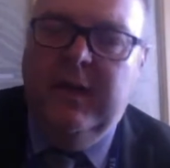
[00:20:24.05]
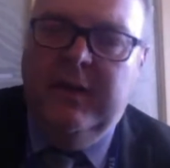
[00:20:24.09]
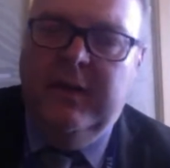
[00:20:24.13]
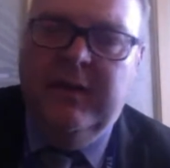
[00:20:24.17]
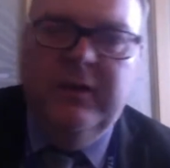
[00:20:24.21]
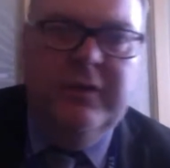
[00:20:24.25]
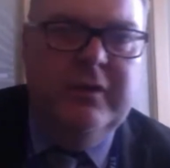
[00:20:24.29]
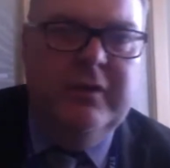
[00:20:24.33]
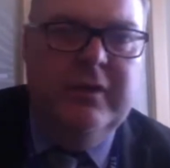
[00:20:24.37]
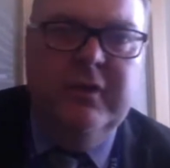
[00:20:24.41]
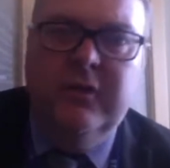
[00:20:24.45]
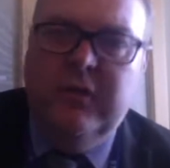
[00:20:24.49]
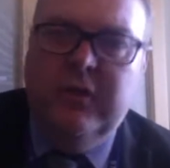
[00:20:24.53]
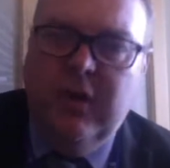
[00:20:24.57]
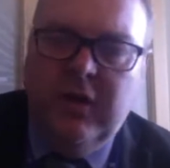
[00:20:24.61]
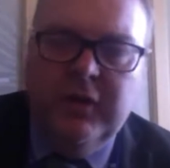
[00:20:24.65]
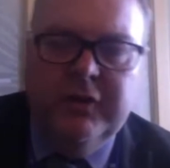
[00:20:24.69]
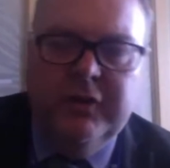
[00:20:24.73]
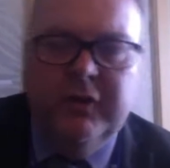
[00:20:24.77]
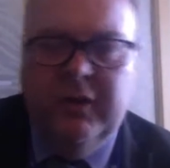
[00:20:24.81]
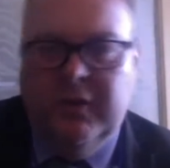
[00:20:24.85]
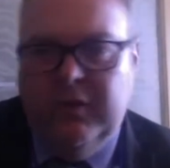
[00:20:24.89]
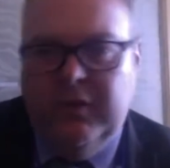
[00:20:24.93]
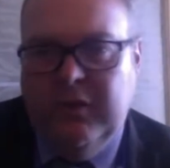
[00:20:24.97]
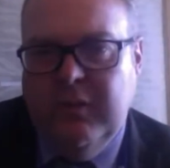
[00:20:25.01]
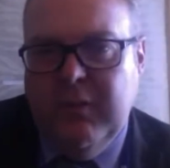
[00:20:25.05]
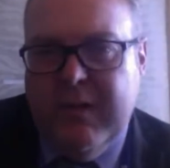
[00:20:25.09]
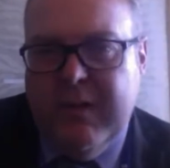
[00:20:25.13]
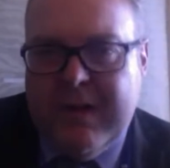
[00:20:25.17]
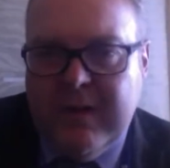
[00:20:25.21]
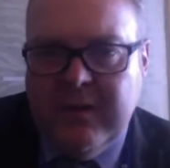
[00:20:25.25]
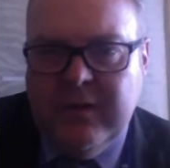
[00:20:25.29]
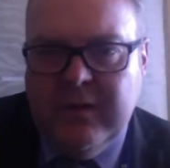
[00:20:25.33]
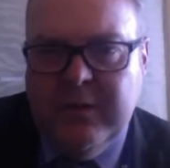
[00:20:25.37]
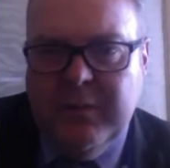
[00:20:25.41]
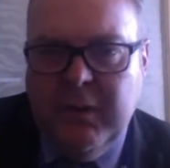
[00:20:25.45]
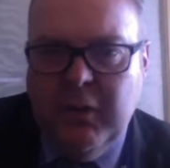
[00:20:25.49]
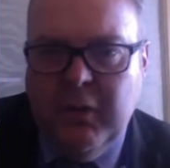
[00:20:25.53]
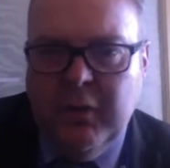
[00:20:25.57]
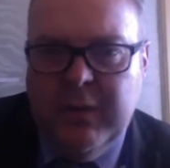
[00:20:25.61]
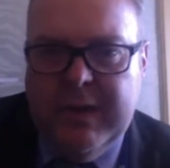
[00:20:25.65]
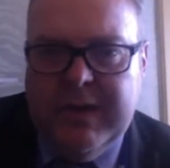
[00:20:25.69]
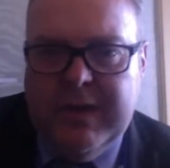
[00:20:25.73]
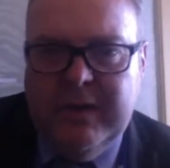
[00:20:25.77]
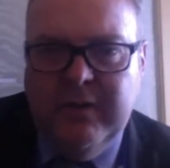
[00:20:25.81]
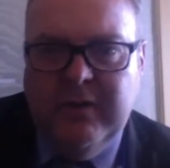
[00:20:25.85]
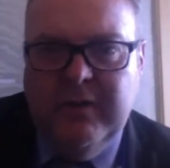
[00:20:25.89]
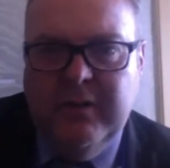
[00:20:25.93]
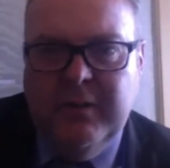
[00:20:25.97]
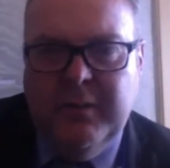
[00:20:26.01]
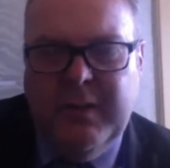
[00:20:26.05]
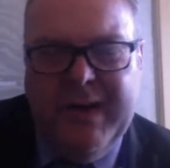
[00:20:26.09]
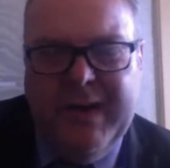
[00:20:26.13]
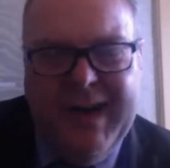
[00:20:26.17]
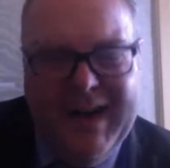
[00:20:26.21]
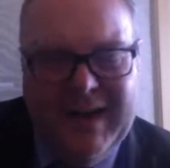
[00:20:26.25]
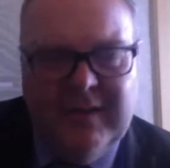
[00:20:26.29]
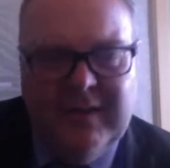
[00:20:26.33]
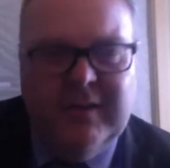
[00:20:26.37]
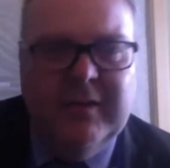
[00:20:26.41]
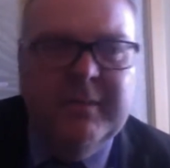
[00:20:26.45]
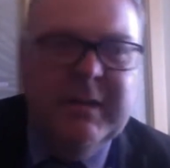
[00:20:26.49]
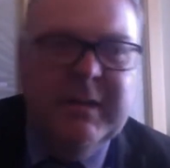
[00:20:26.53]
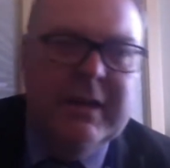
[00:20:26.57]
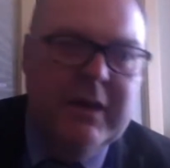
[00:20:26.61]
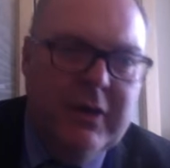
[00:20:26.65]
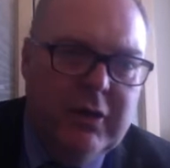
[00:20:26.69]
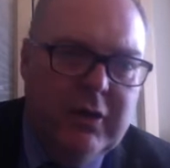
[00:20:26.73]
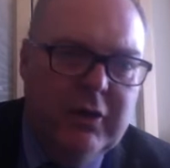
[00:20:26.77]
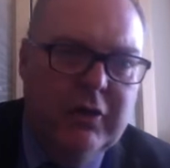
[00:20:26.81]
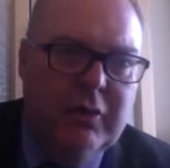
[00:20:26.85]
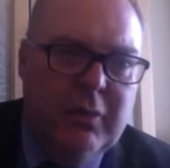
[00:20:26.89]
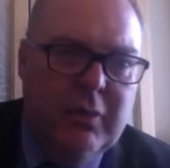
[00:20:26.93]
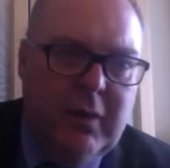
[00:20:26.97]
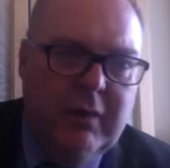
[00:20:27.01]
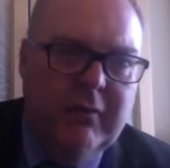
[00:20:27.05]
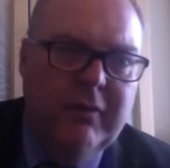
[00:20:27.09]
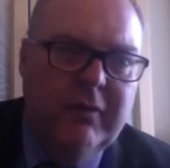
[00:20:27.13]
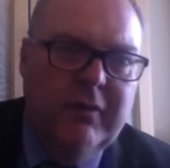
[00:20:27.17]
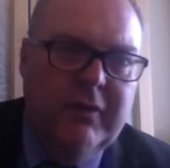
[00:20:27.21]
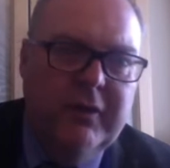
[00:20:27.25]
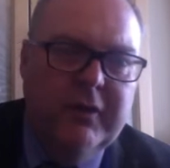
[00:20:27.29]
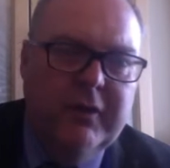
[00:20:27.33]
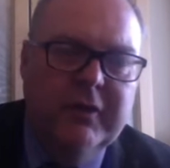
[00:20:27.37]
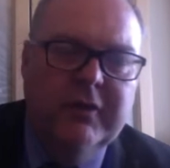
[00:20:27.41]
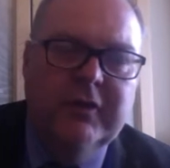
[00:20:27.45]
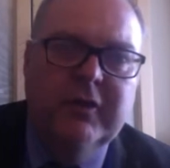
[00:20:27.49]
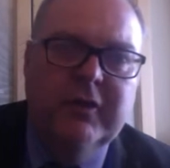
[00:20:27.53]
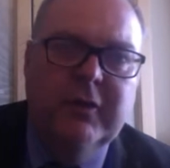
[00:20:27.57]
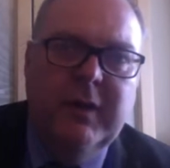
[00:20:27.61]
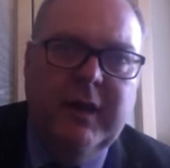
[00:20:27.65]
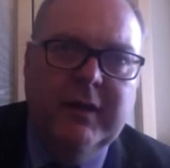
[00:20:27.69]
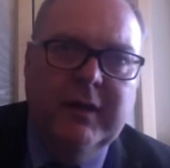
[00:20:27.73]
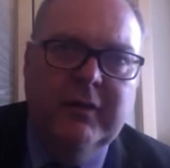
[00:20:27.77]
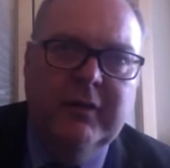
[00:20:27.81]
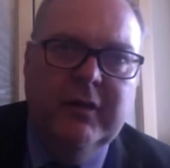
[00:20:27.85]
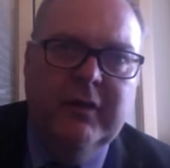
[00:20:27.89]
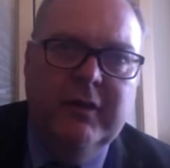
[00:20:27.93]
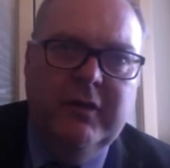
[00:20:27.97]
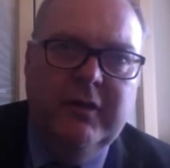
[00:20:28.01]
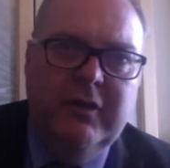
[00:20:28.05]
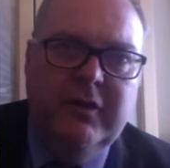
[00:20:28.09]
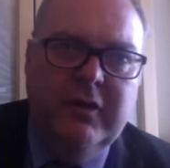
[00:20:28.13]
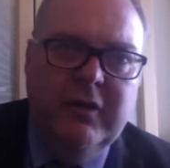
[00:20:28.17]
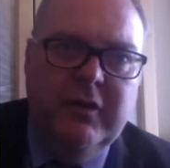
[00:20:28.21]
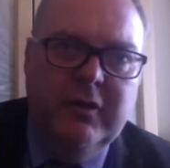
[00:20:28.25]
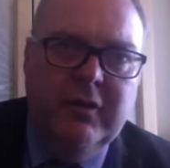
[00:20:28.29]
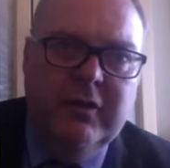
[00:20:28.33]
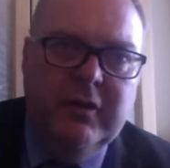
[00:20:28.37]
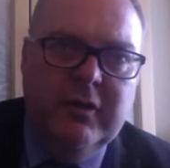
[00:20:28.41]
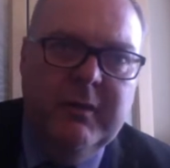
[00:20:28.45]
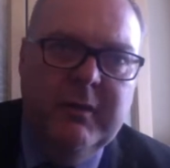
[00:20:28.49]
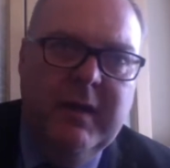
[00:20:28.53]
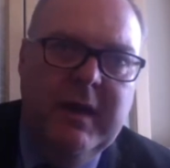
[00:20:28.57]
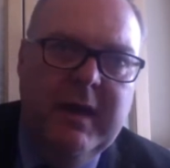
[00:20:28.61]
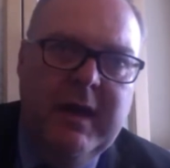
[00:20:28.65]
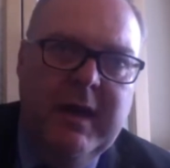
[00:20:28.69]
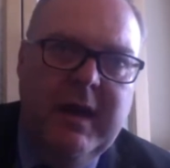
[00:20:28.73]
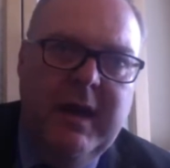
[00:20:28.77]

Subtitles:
There's all sorts of reasonable reasons, but it has to be a good one for us to actually choose them.